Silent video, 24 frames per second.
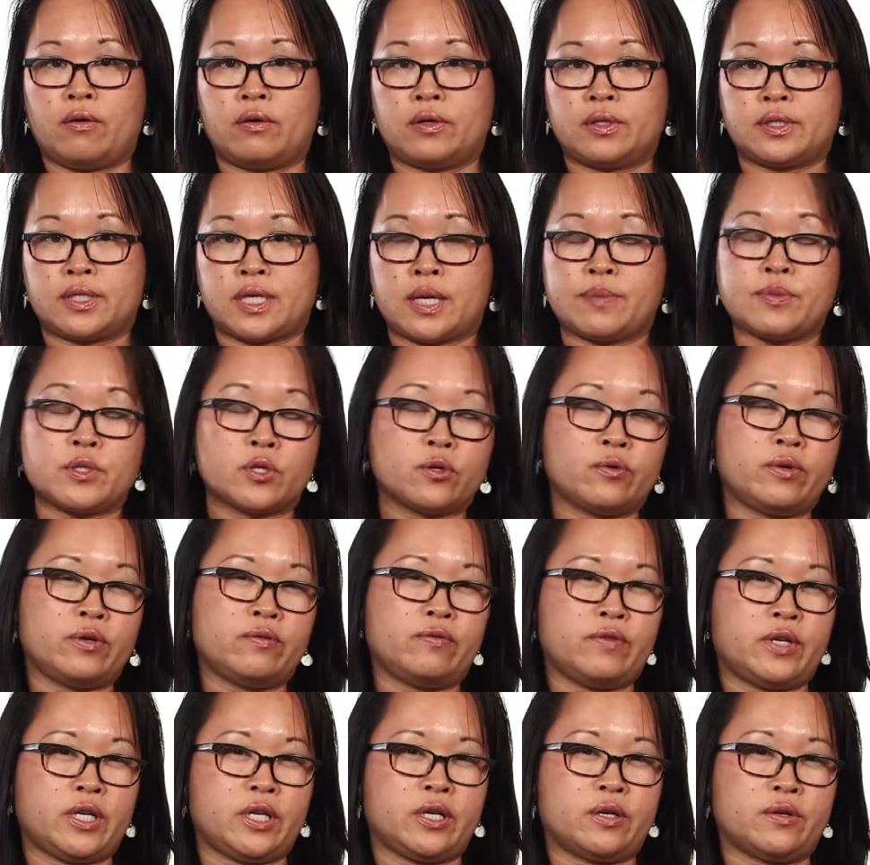subsequent
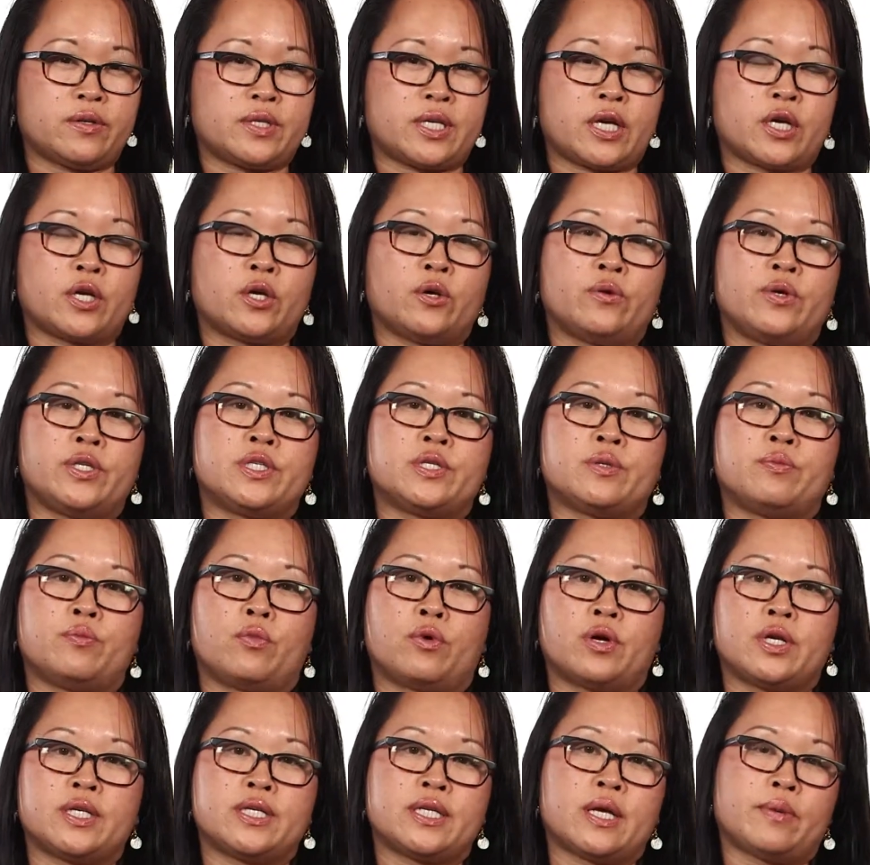videos that go into
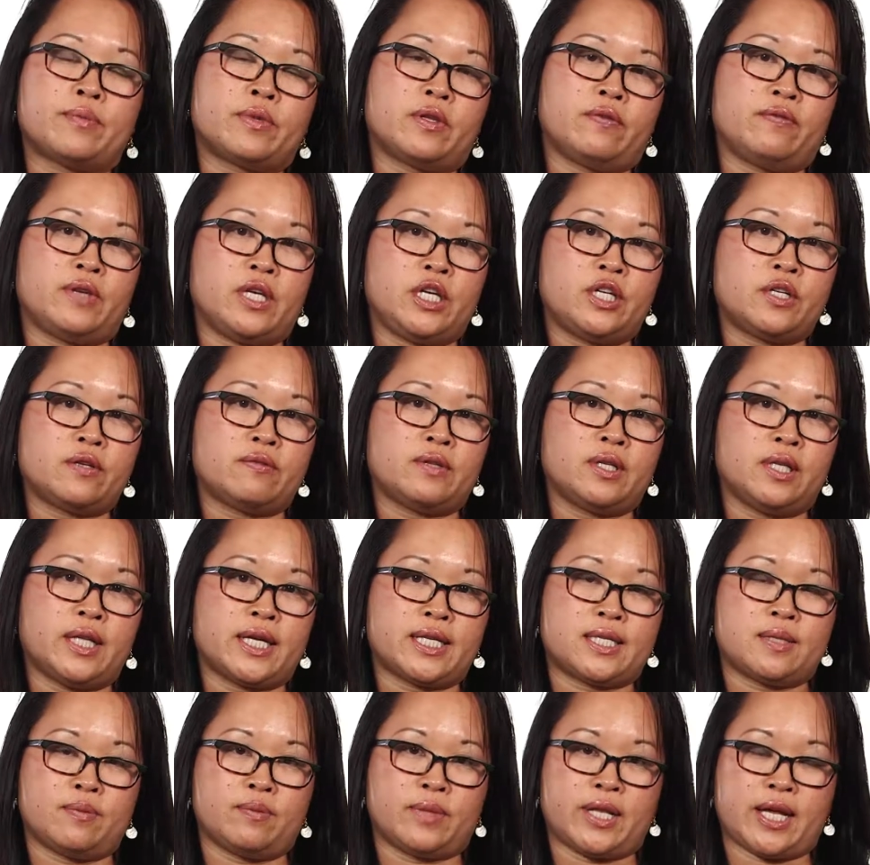more depth of each of the
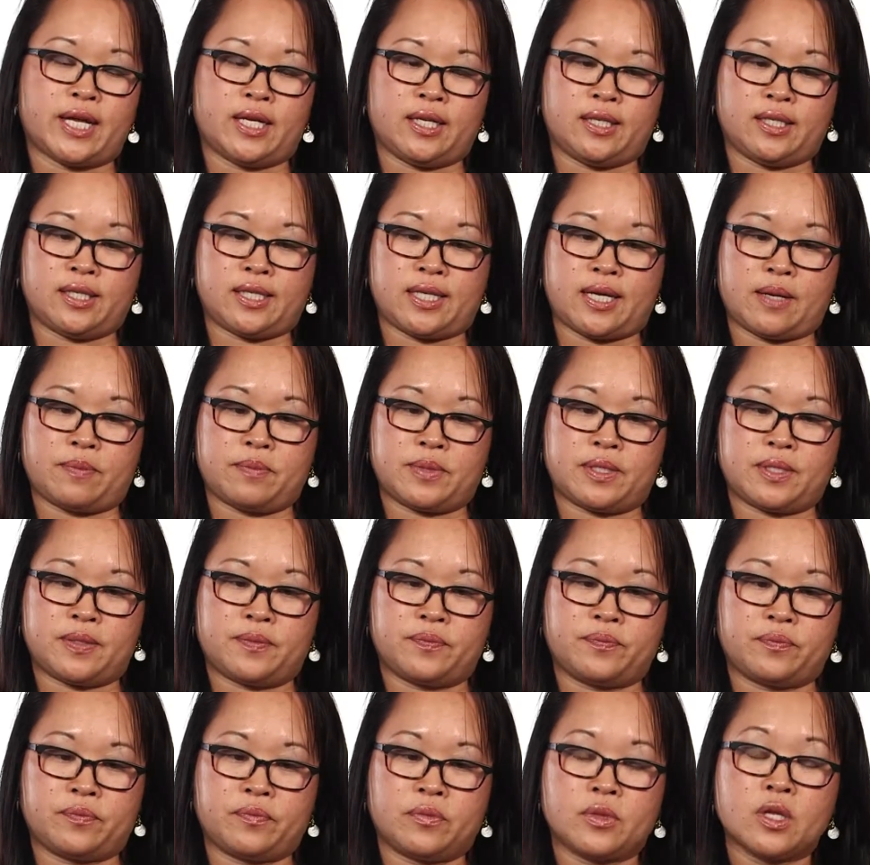lesson planning steps.
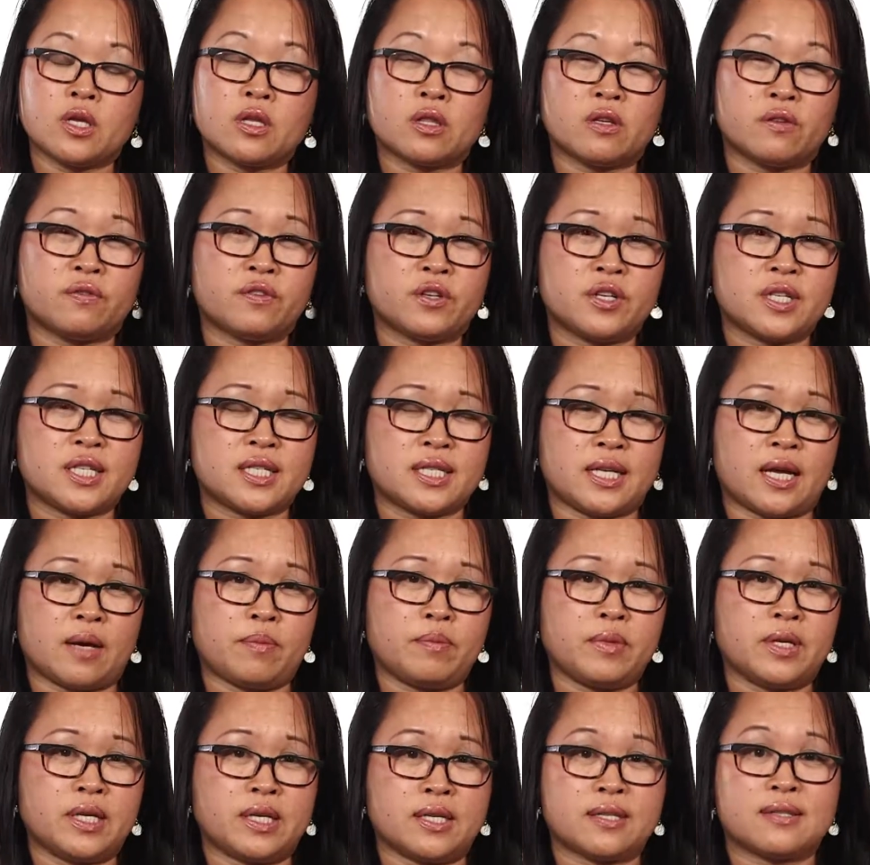The first
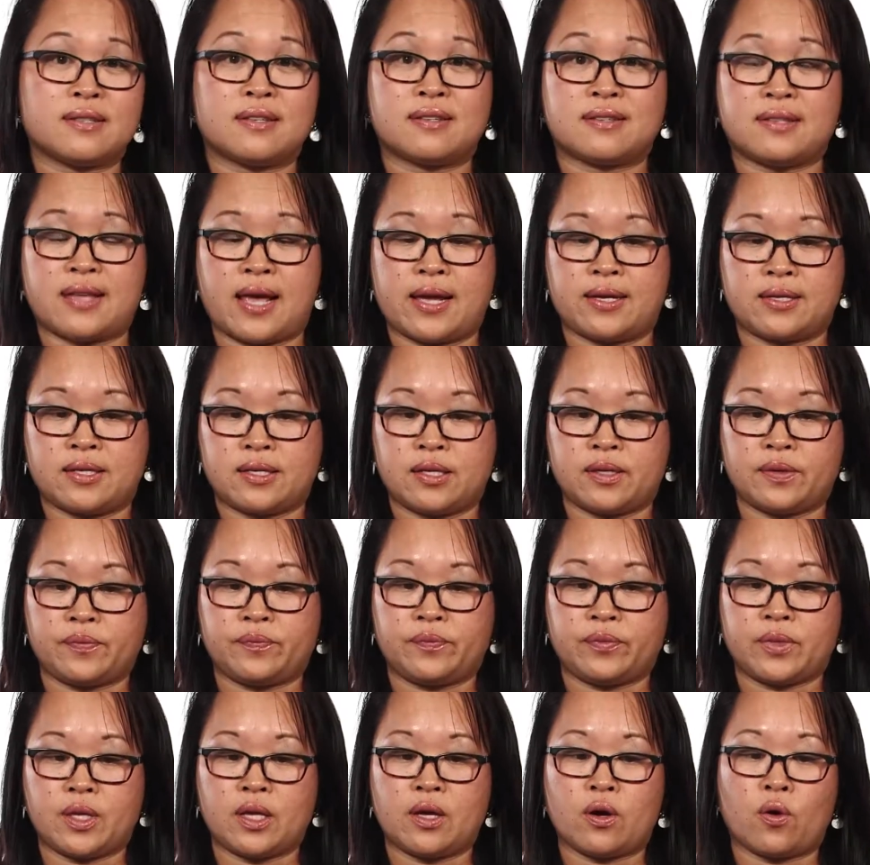step is the set,
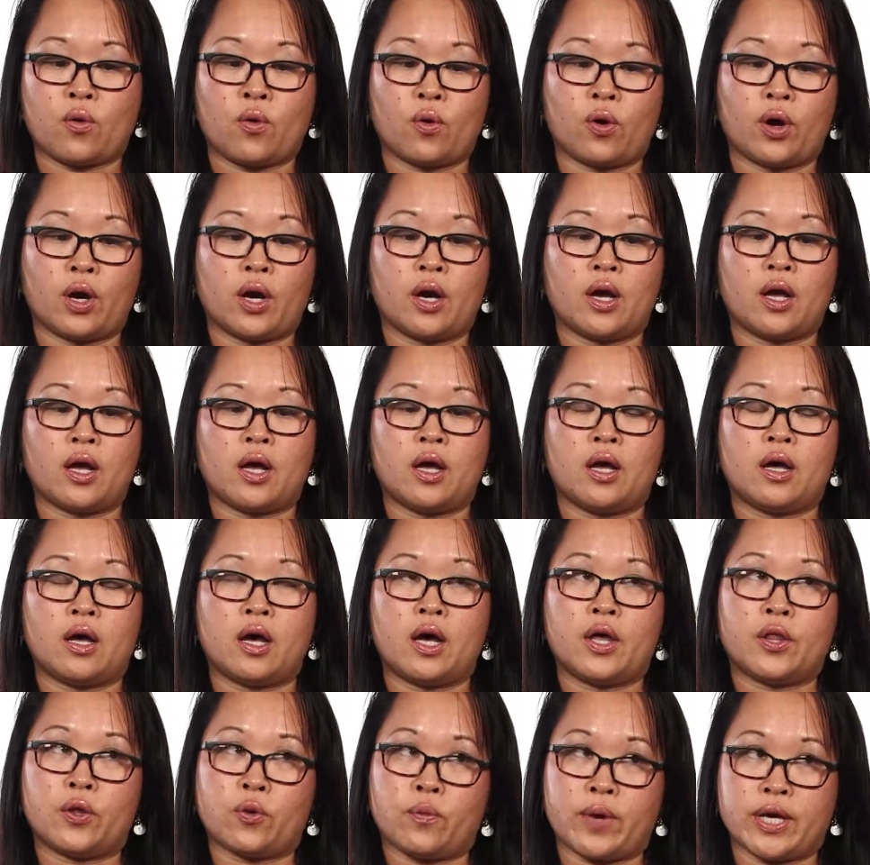or
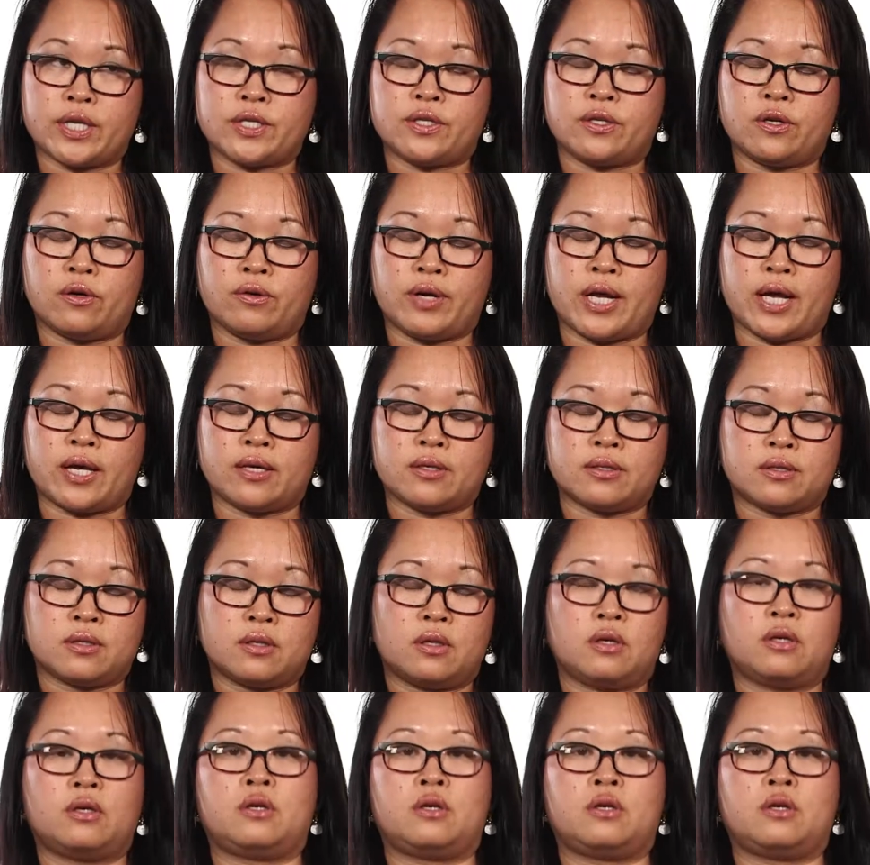otherwise known as